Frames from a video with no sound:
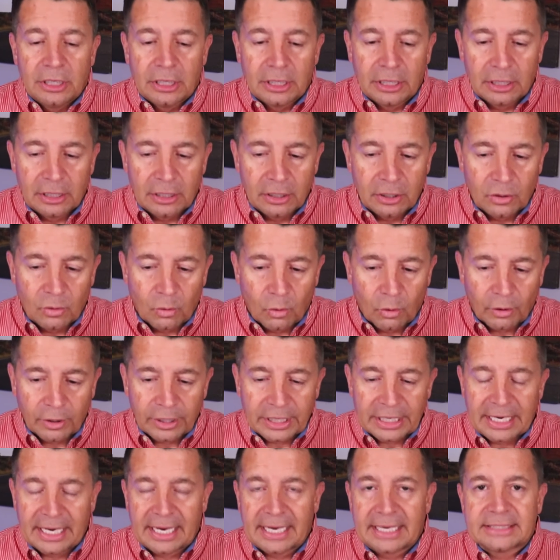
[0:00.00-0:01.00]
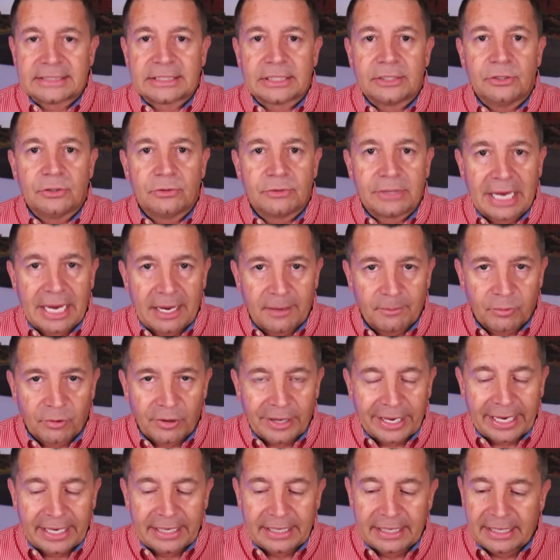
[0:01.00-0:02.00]
uh, organize a new game
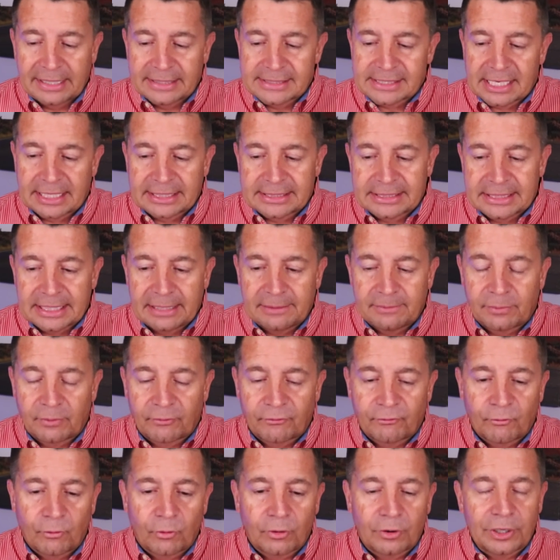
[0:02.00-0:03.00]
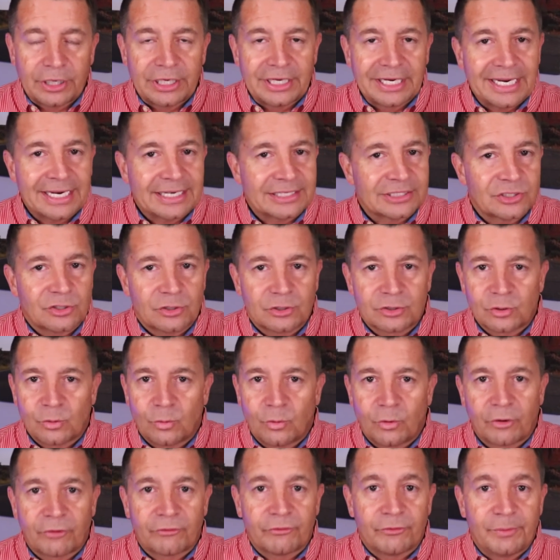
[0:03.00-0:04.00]
plan. And as I said before, you got to start the
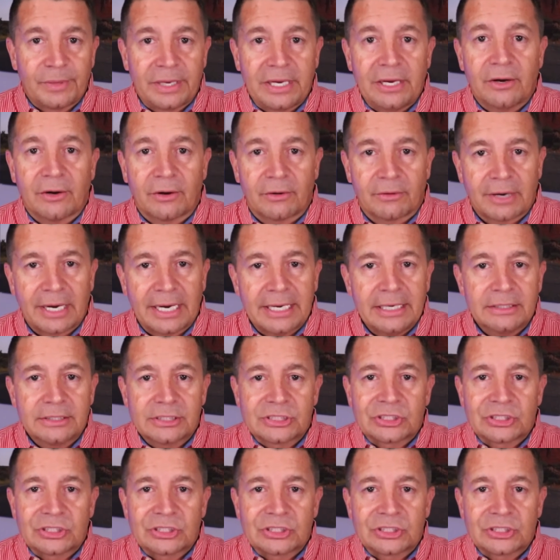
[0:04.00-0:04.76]
war from here, right?